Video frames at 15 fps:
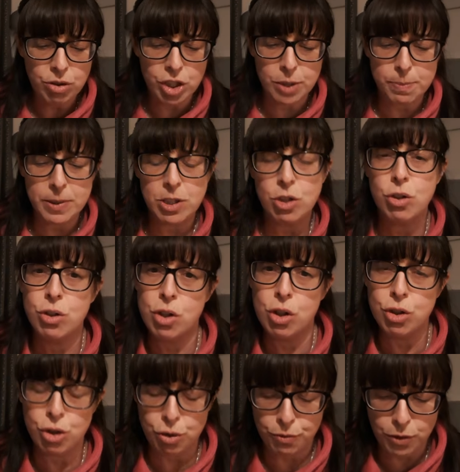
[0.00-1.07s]
Just because
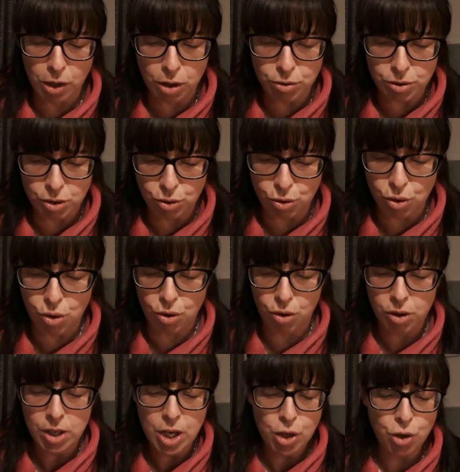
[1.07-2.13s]
you've closed the
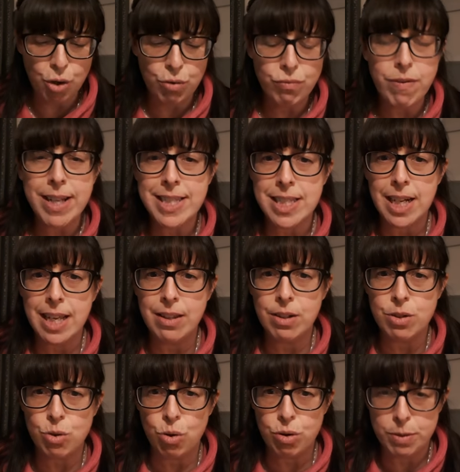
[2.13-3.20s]
door, you're rattling the
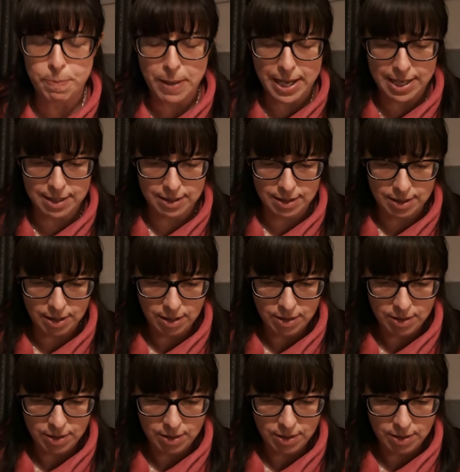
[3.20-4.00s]
saucepans.